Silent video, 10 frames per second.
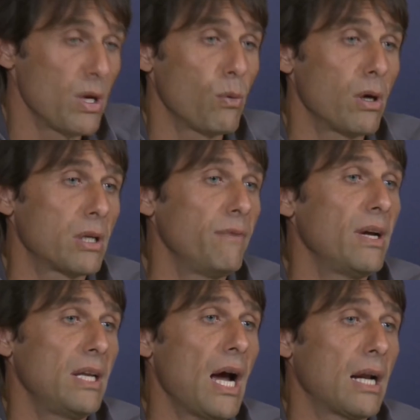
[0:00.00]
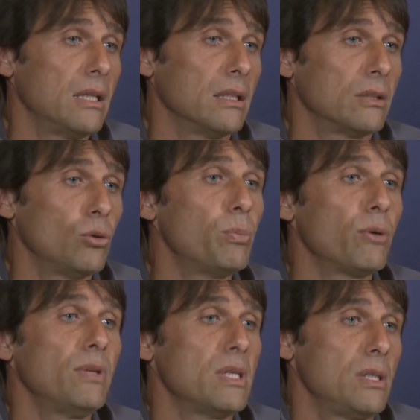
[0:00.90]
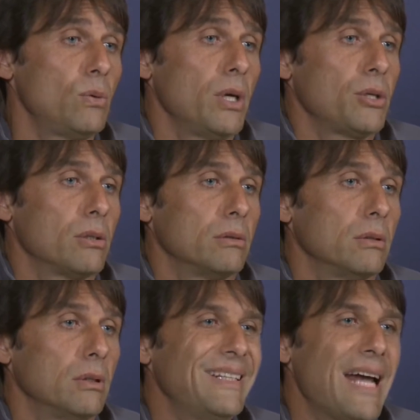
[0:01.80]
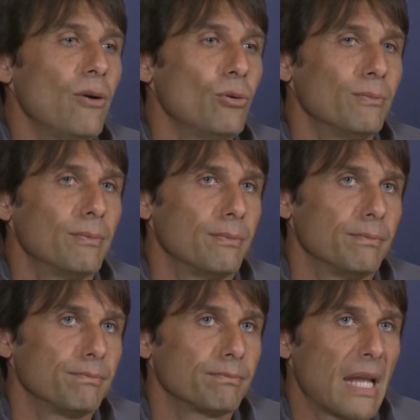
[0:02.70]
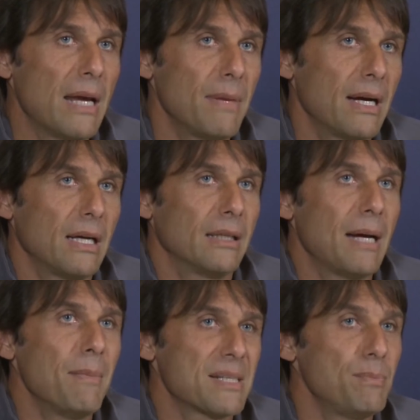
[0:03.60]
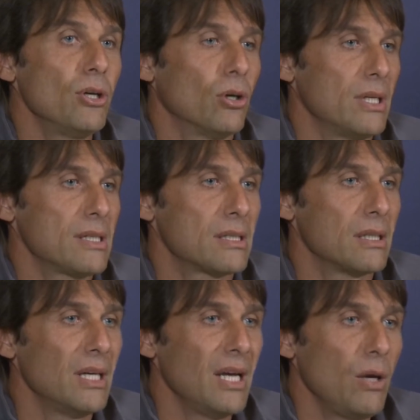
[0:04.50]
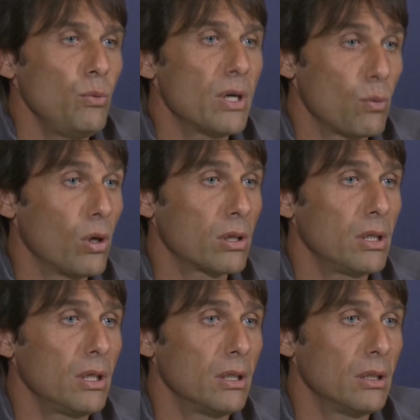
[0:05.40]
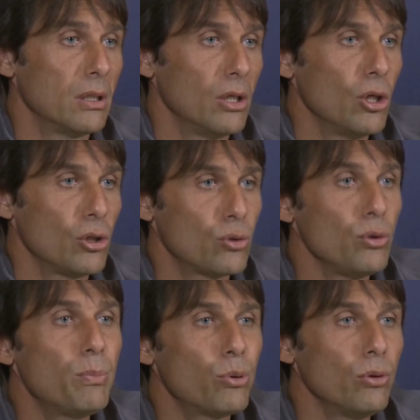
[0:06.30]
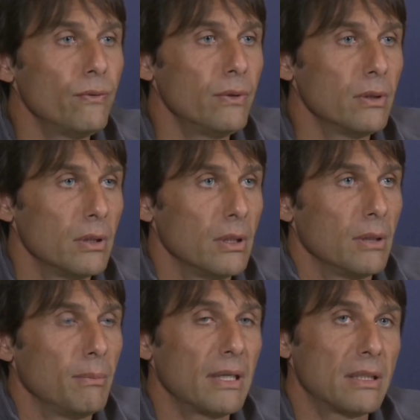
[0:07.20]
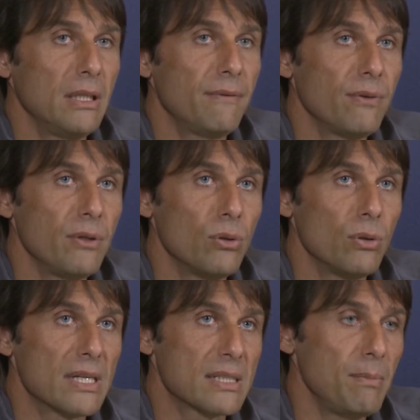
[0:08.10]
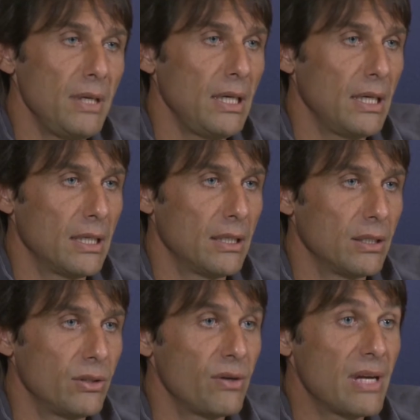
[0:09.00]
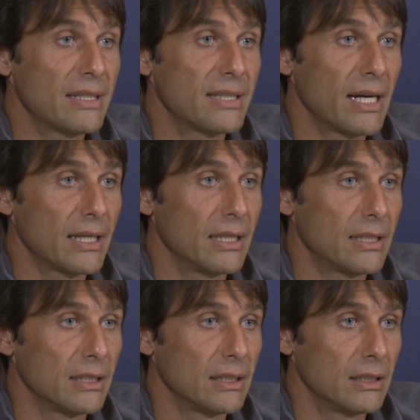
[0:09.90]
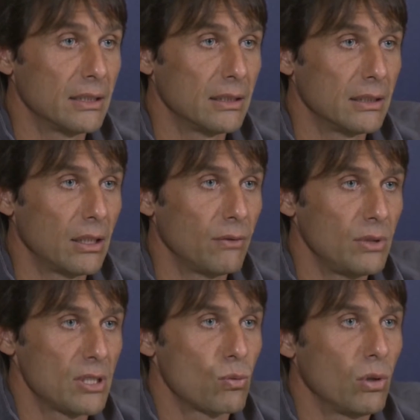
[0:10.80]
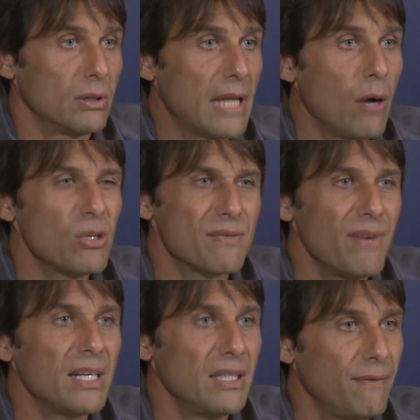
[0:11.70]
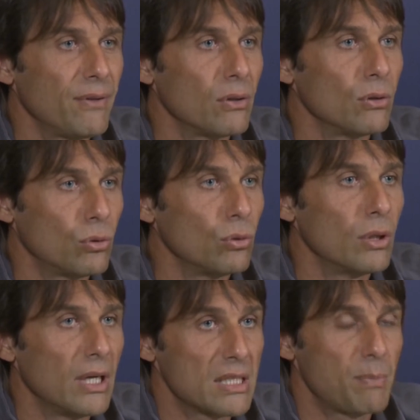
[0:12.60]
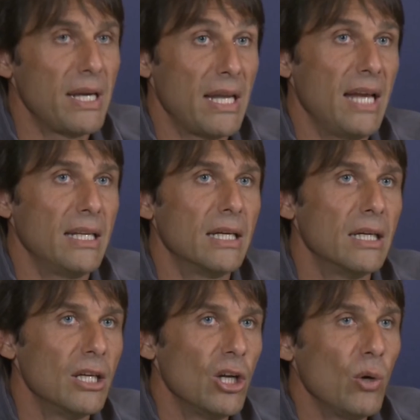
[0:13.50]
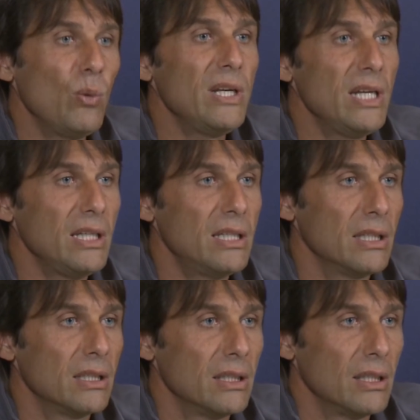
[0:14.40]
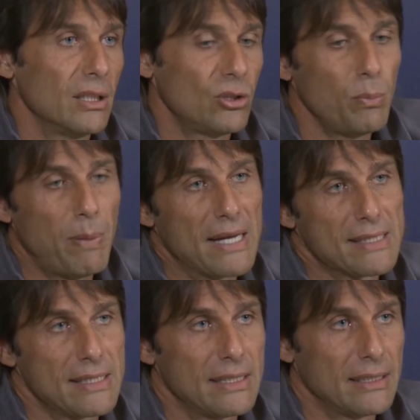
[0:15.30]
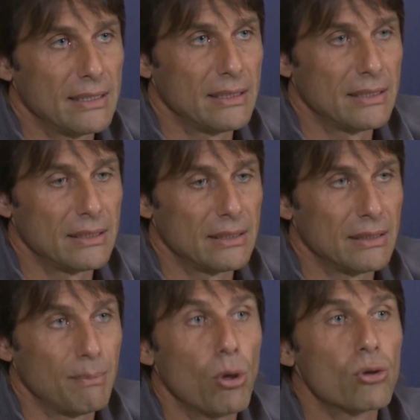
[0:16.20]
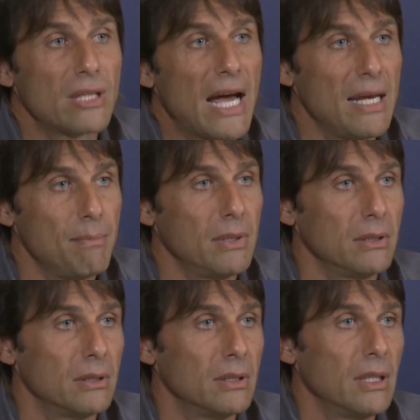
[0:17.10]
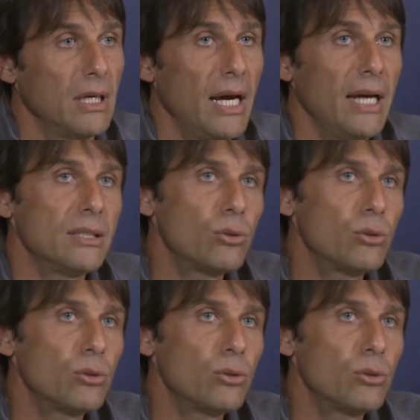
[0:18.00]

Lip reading: working very hard to improve the situation. Now, I must be honest, we are working to improve, but if you ask me the real target of this squad, now is very difficult to explain. And we need to pass more time and